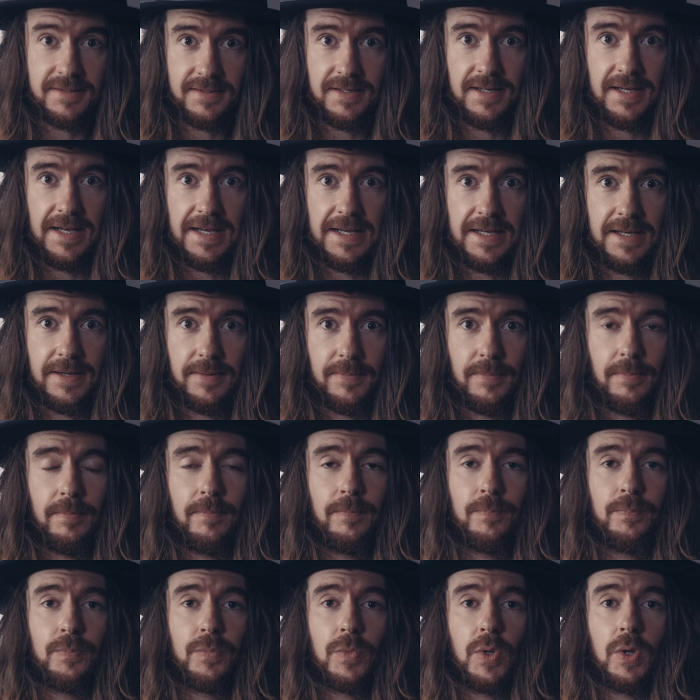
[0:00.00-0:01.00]
D.
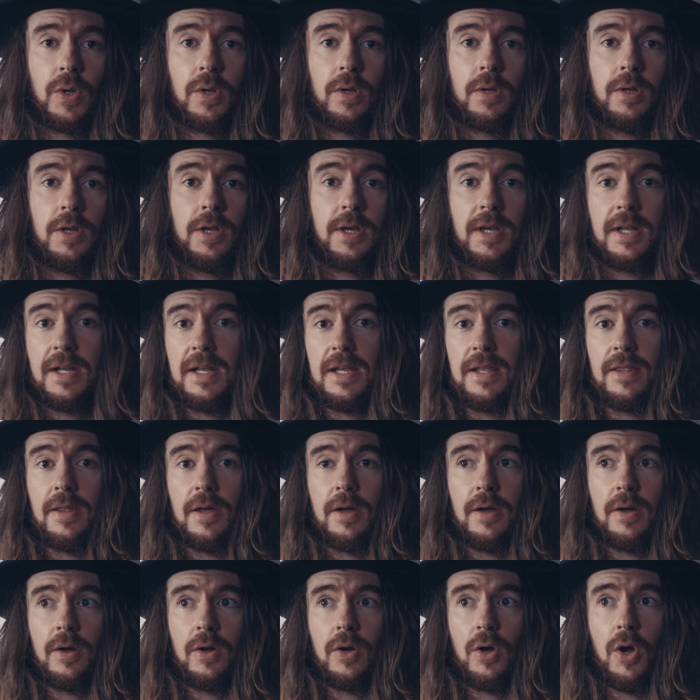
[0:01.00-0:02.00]
You can
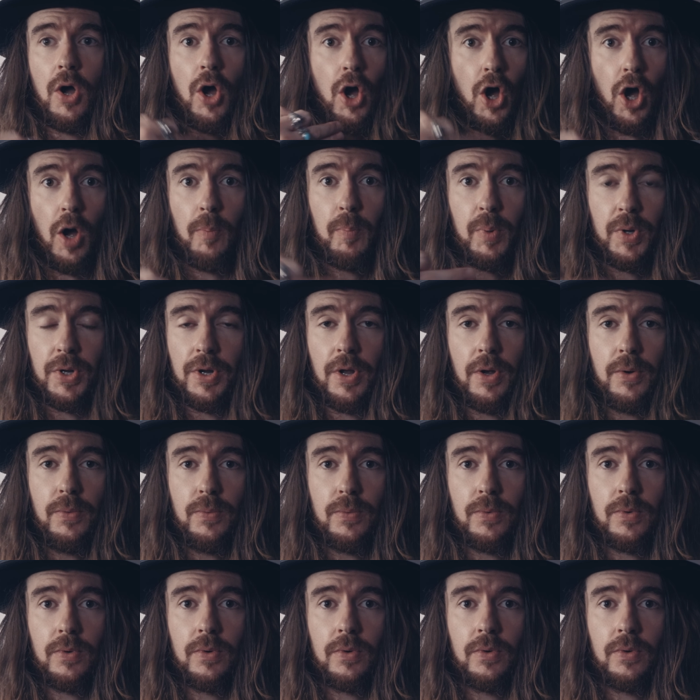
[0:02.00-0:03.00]
either hop a note,